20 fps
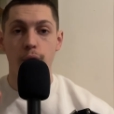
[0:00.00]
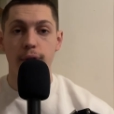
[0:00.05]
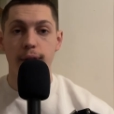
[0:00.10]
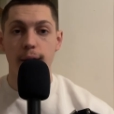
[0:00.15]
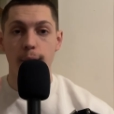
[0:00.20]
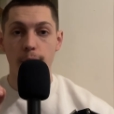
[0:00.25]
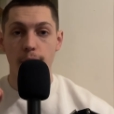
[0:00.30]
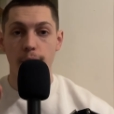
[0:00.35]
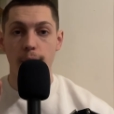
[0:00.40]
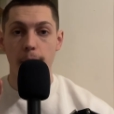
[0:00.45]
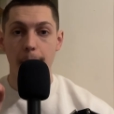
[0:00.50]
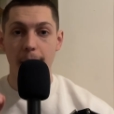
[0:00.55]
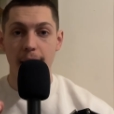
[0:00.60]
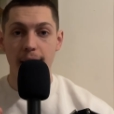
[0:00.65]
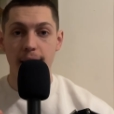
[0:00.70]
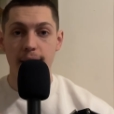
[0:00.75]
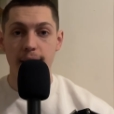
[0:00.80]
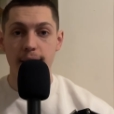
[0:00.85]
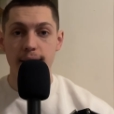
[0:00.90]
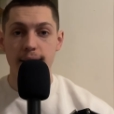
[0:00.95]
there were
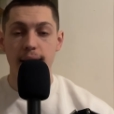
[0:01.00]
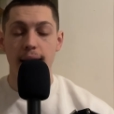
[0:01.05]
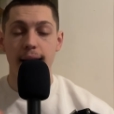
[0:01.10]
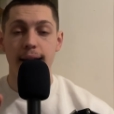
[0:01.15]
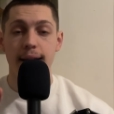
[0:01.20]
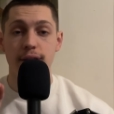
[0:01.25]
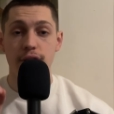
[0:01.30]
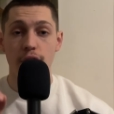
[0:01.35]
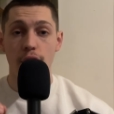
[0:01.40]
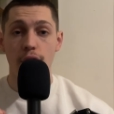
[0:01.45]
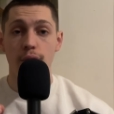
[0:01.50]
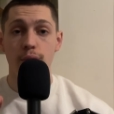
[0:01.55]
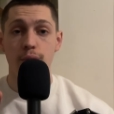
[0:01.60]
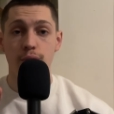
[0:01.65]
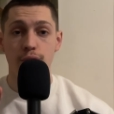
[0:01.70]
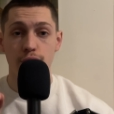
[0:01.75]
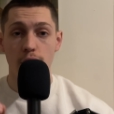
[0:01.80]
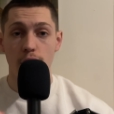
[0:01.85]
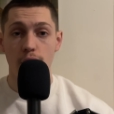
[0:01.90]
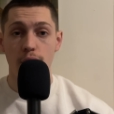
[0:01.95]
rebellions and internal
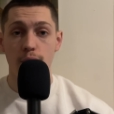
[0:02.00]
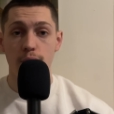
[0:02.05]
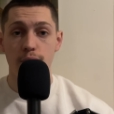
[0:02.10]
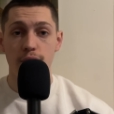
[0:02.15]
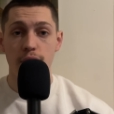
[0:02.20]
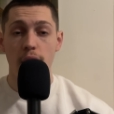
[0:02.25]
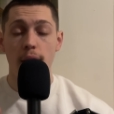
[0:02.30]
struggles